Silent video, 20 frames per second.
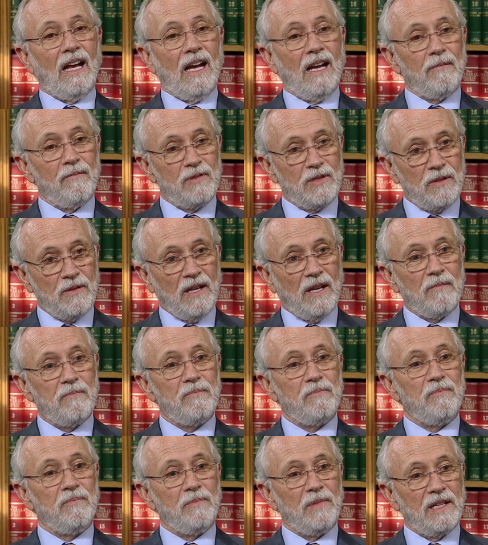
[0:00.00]
I'm
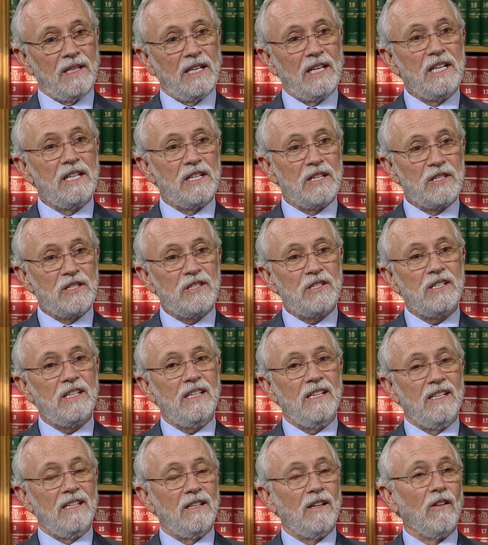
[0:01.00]
beginning to
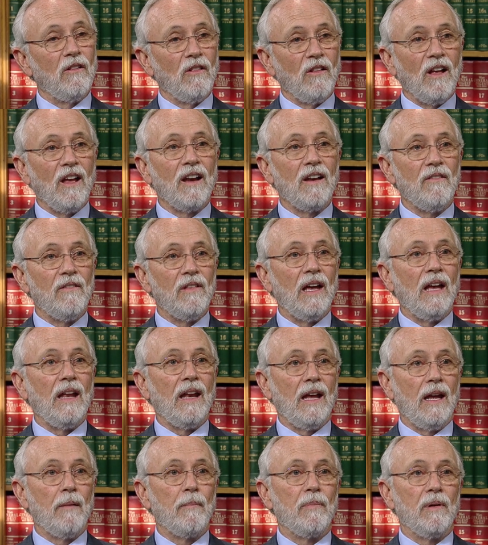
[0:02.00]
see a lot of that
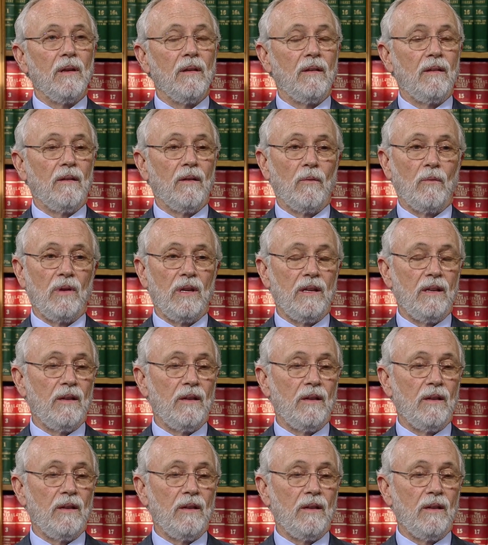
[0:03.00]
happen. You know,